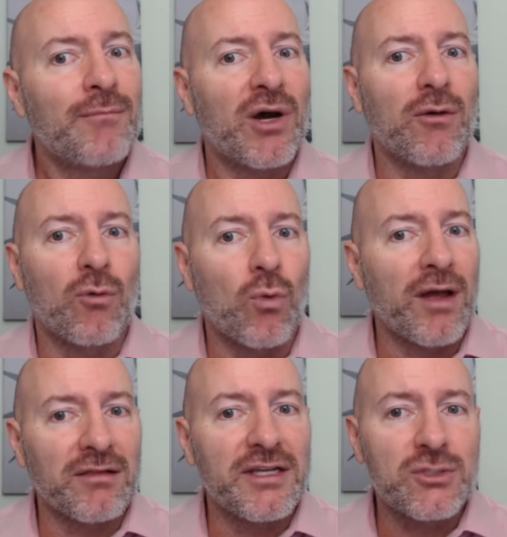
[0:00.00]
but
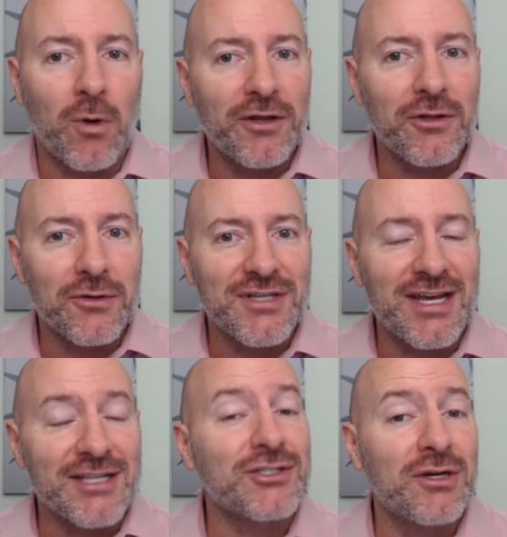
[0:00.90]
at least one of those
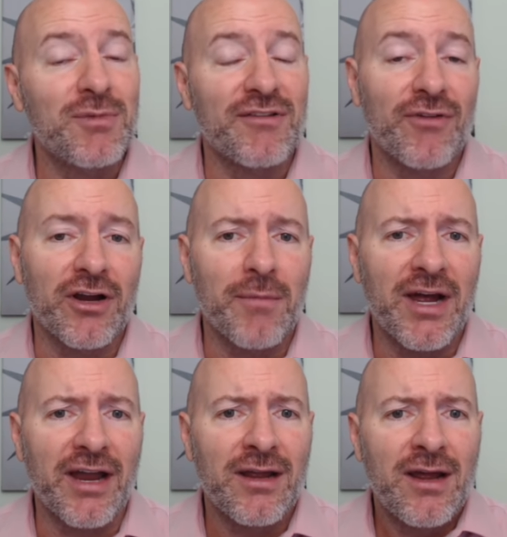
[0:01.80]
days could be very
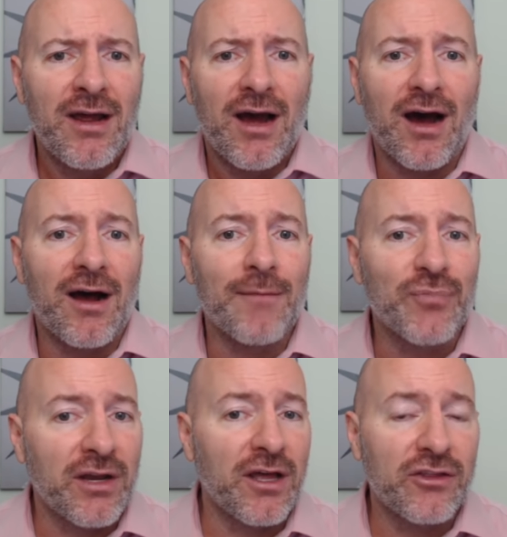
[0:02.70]
bad. Um,
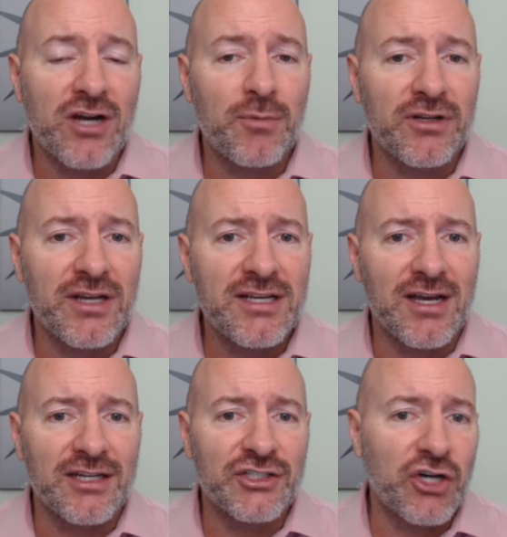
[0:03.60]
another couple of days,
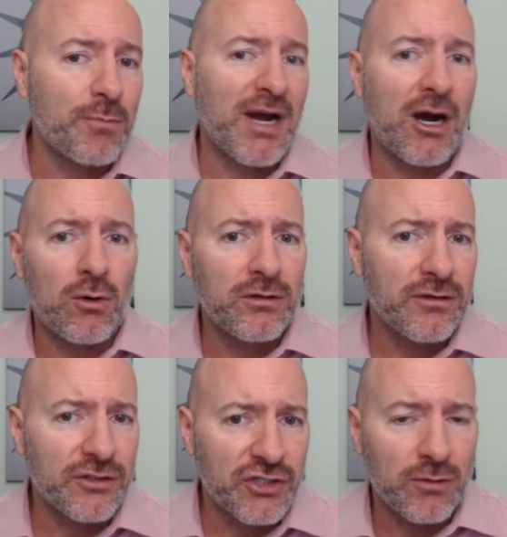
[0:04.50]
uh, Chair Powell,
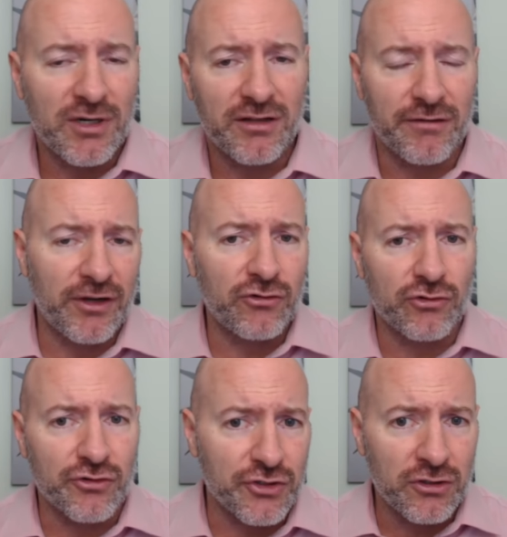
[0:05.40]
the chairman of the
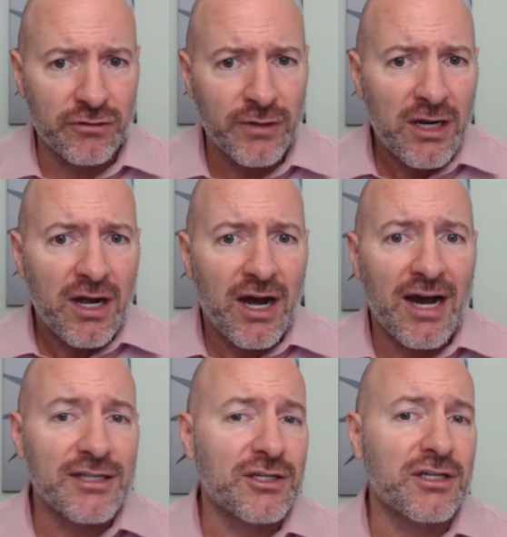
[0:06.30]
Federal Reserve,
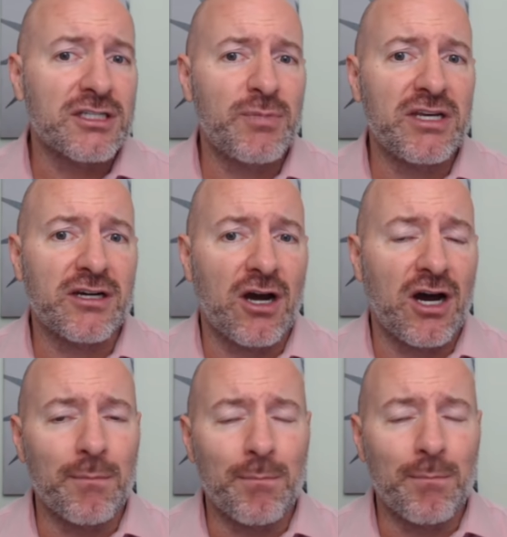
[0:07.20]
uh, is going to speak
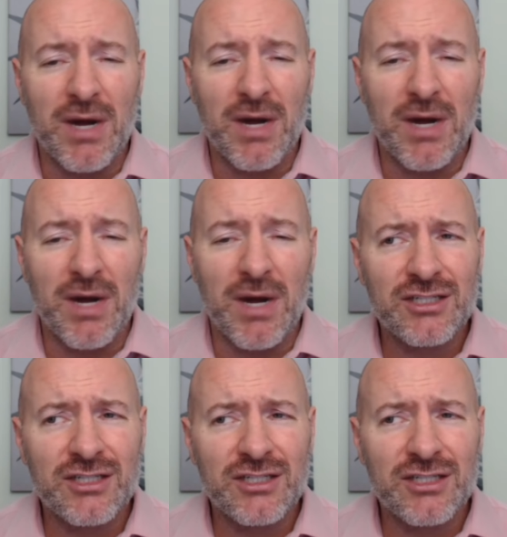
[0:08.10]
on Monday to
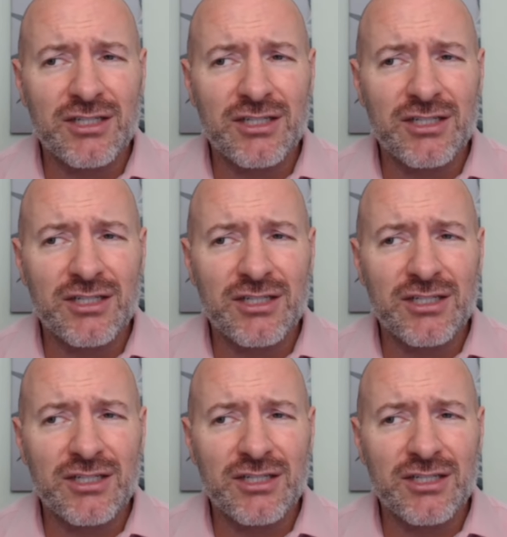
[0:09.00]
the uh, the Bank of
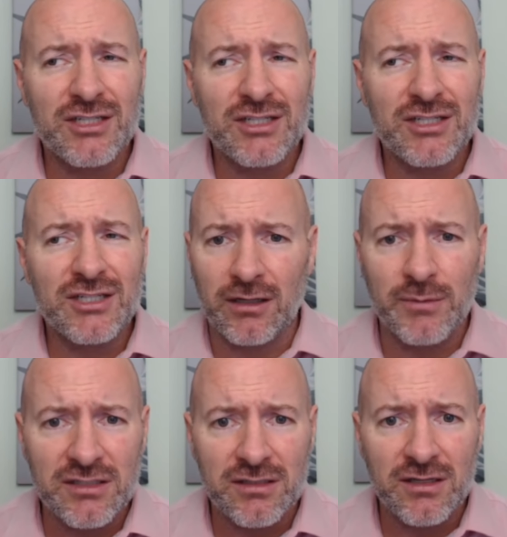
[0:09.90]
International
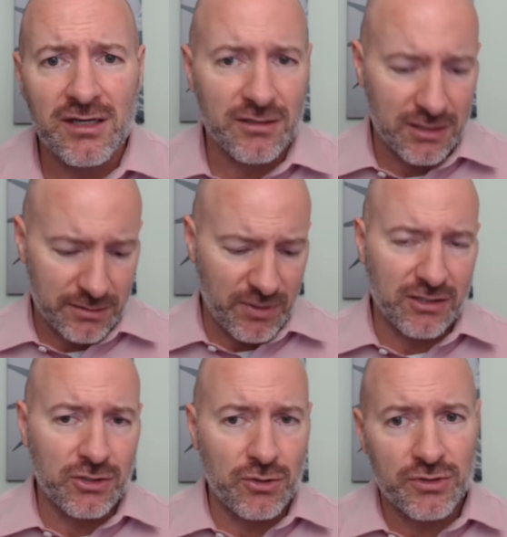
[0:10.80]
Settlements. He's going to
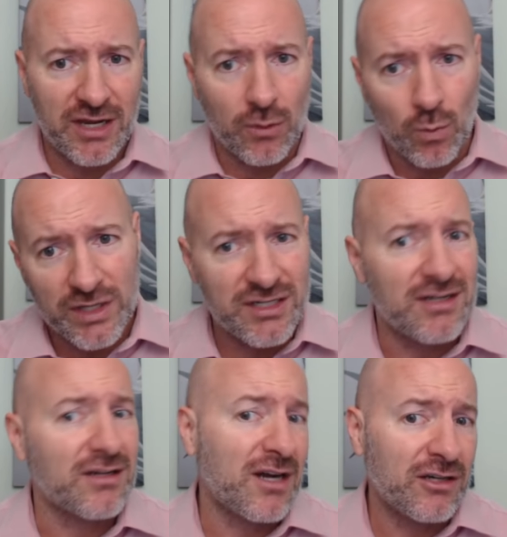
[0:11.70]
speak Tuesday and Wednesday
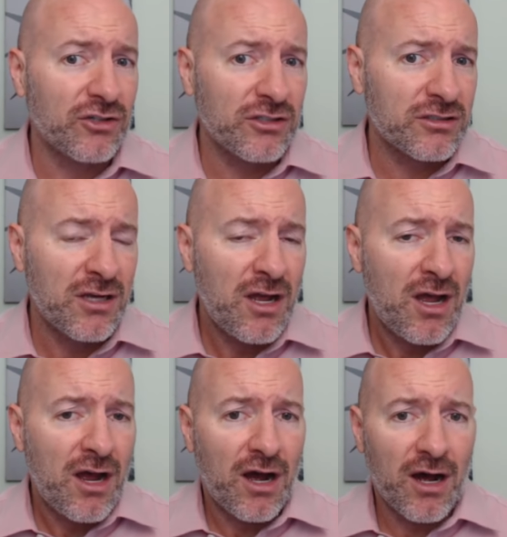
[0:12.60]
to Congress,
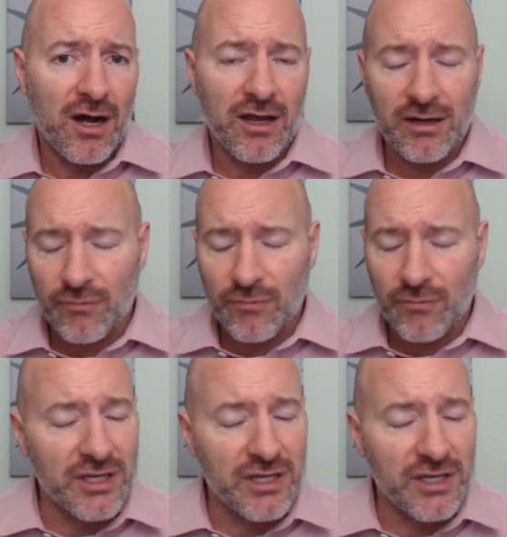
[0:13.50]
uh, and he's
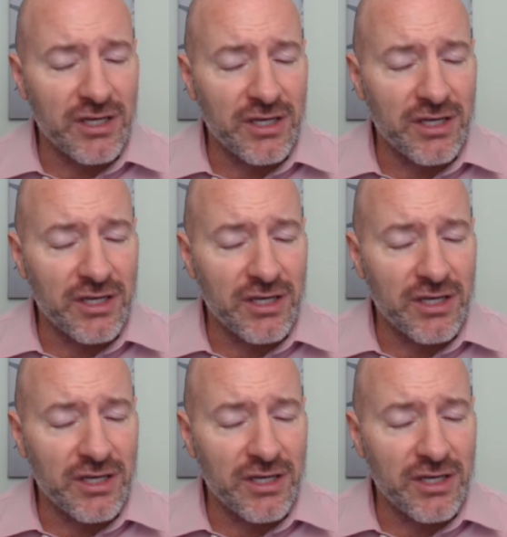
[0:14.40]
going to have to